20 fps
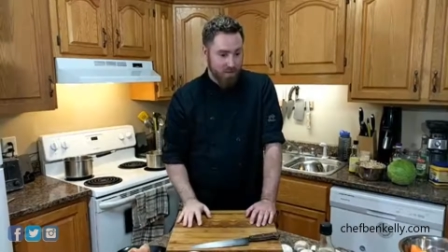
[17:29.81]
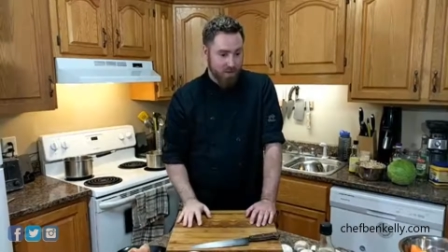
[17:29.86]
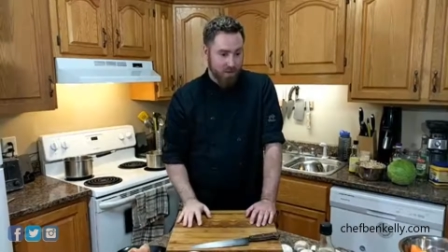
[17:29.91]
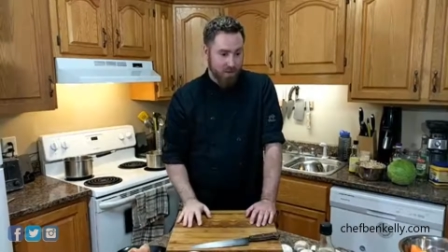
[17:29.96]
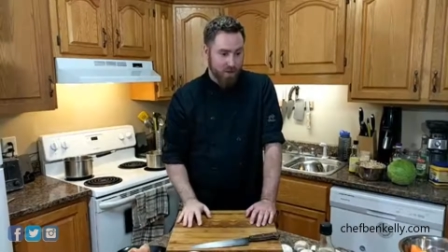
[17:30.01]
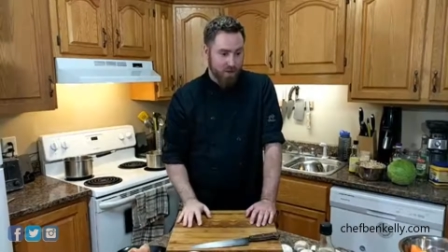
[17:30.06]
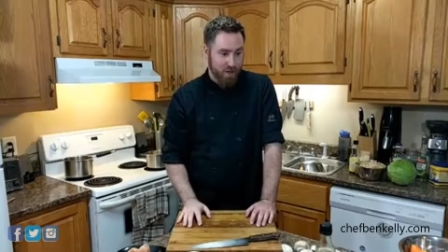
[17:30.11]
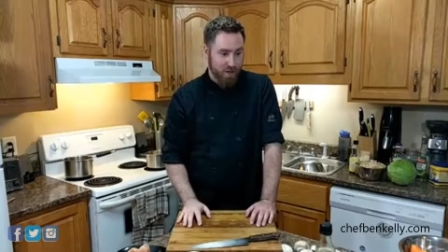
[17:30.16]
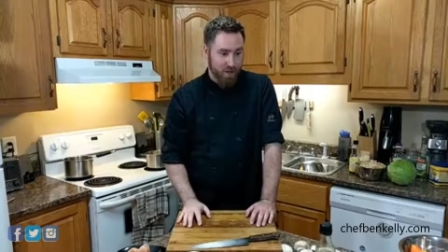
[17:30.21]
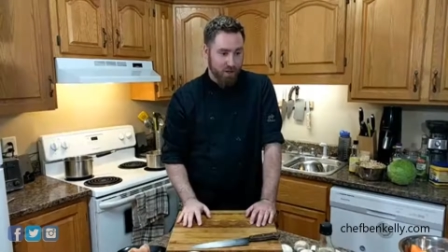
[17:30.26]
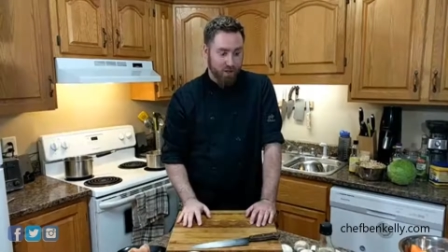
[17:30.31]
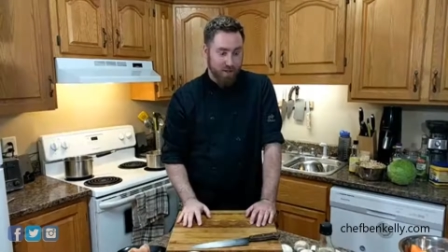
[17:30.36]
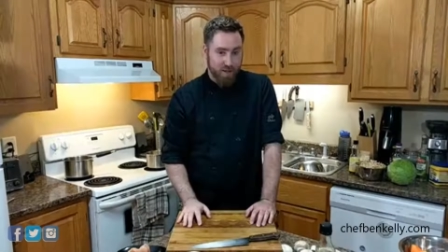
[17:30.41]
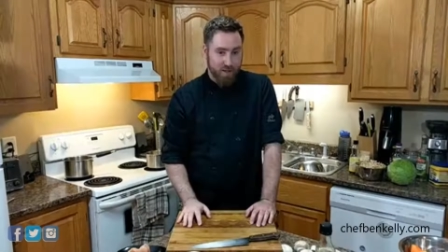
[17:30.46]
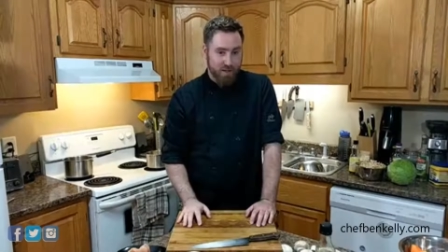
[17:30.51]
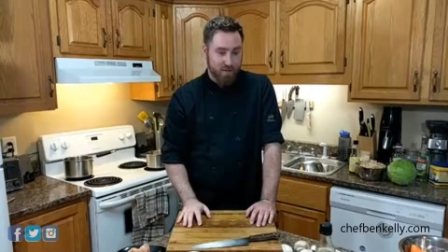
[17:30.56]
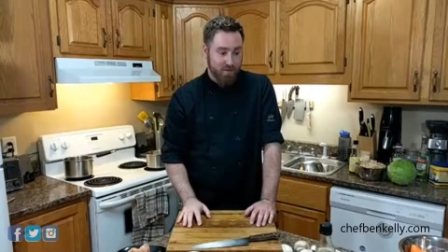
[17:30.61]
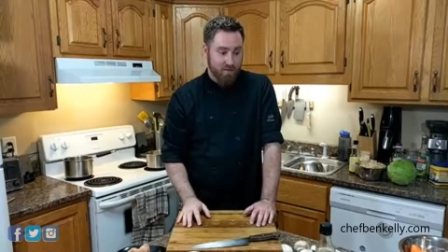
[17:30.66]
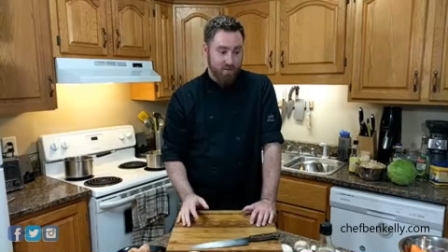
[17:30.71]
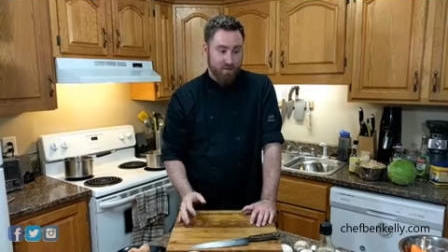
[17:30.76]
so that you
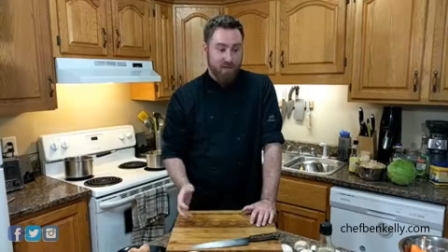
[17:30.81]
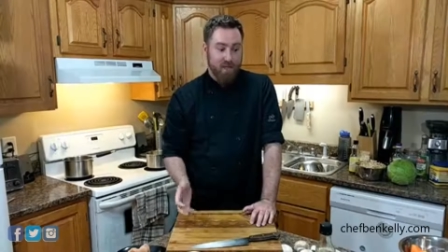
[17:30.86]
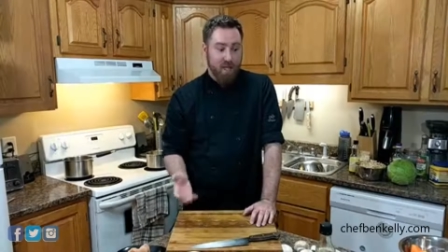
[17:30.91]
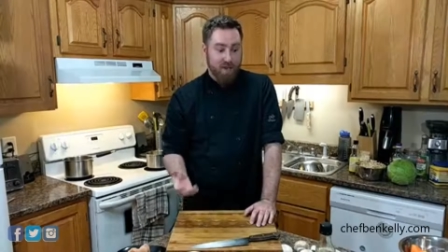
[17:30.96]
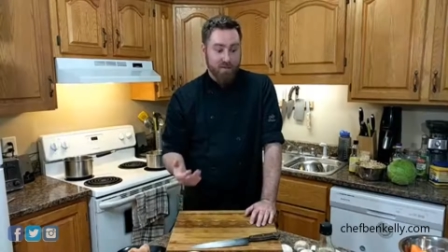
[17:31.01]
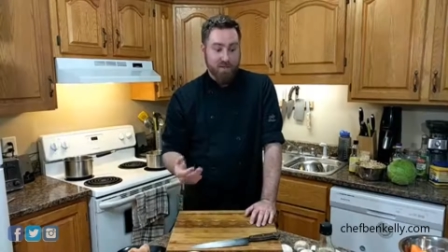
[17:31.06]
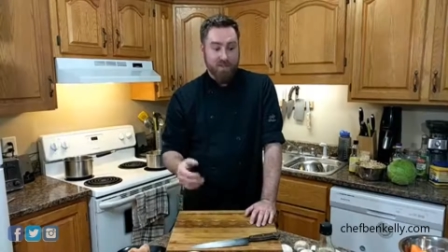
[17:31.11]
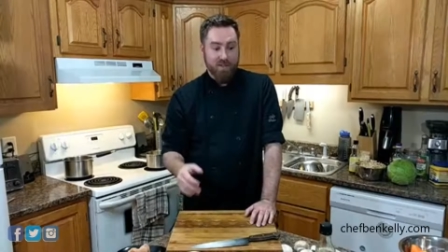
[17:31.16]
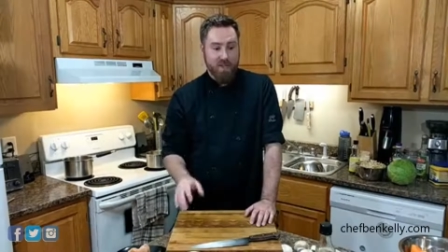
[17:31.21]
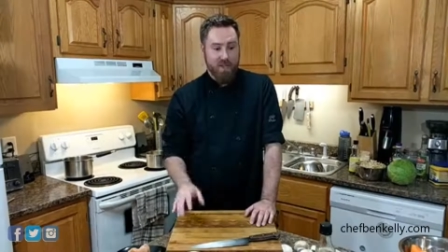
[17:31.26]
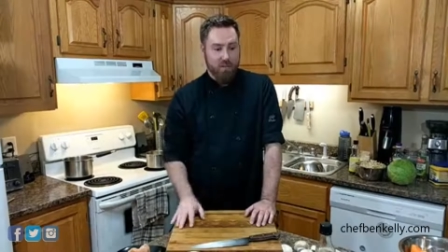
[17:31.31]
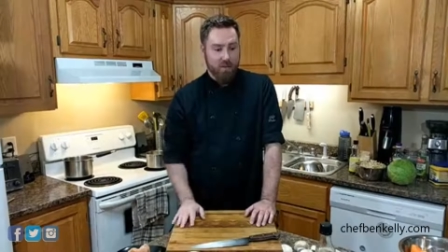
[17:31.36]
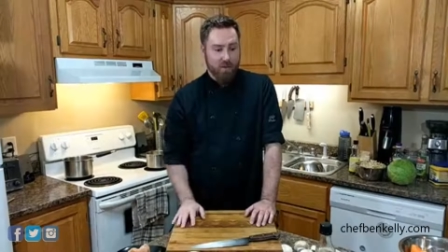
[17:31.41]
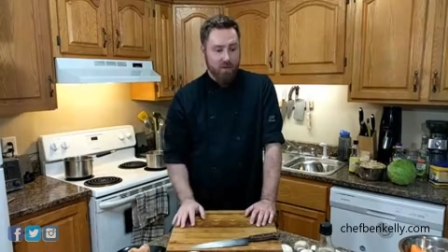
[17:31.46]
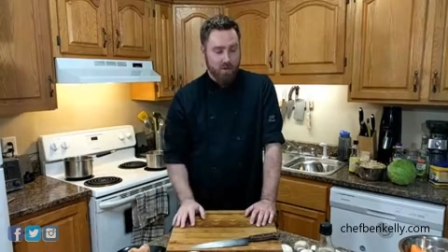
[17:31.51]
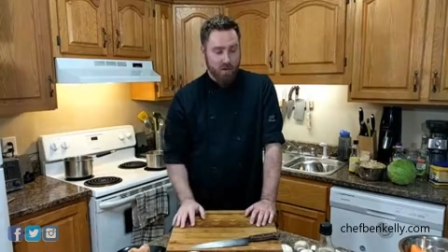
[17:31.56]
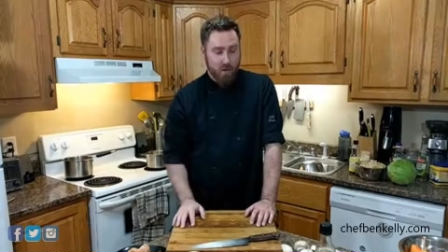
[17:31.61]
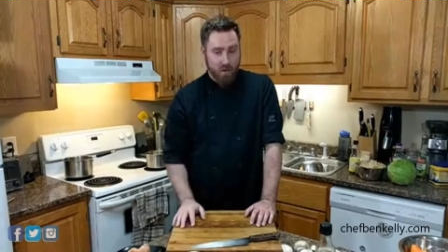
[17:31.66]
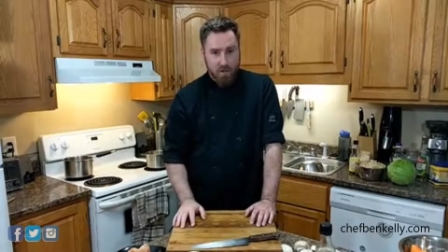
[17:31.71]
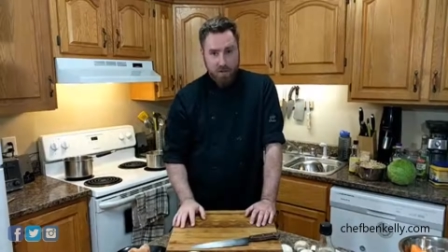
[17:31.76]
guys have the same
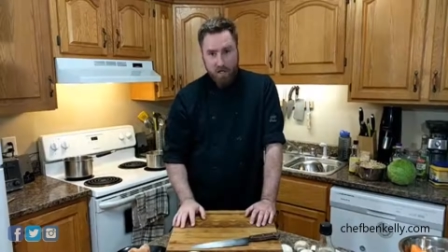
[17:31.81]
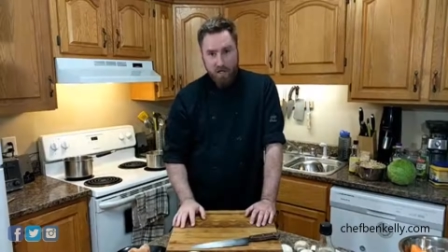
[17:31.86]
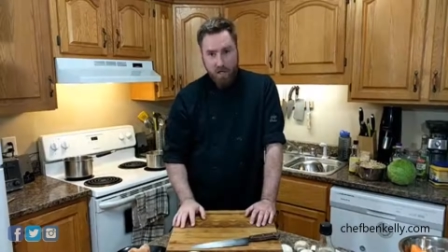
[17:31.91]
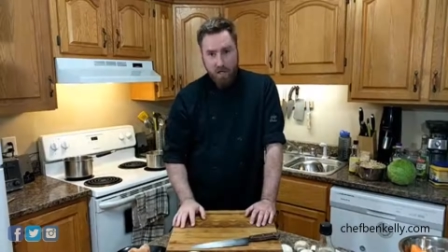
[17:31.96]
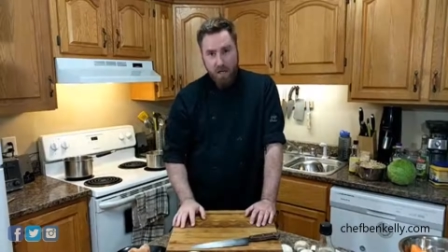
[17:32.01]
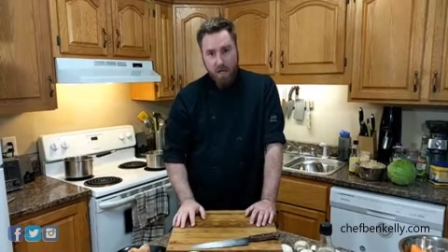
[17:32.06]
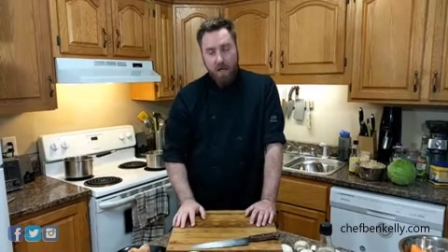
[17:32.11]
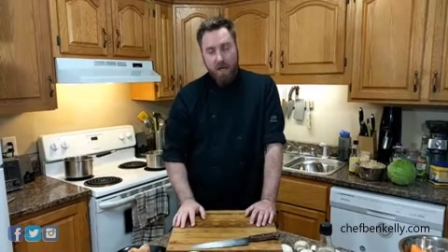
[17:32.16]
results.